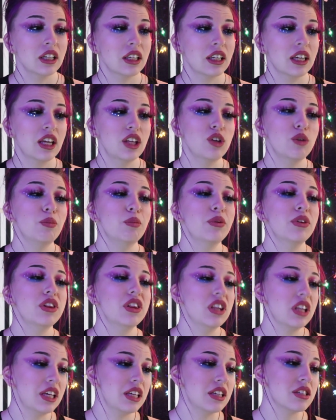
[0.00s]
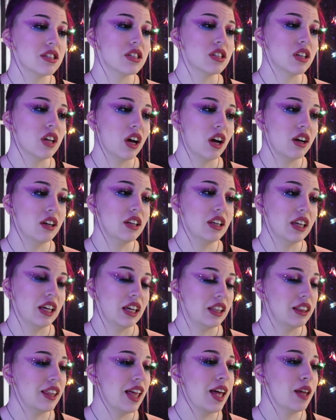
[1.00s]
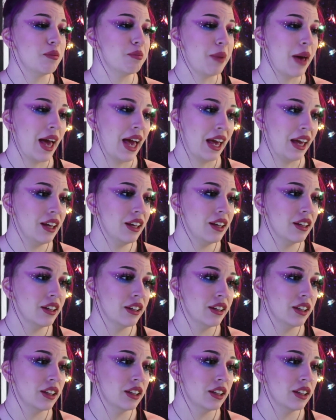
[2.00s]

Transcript: Can you please not eat that bag?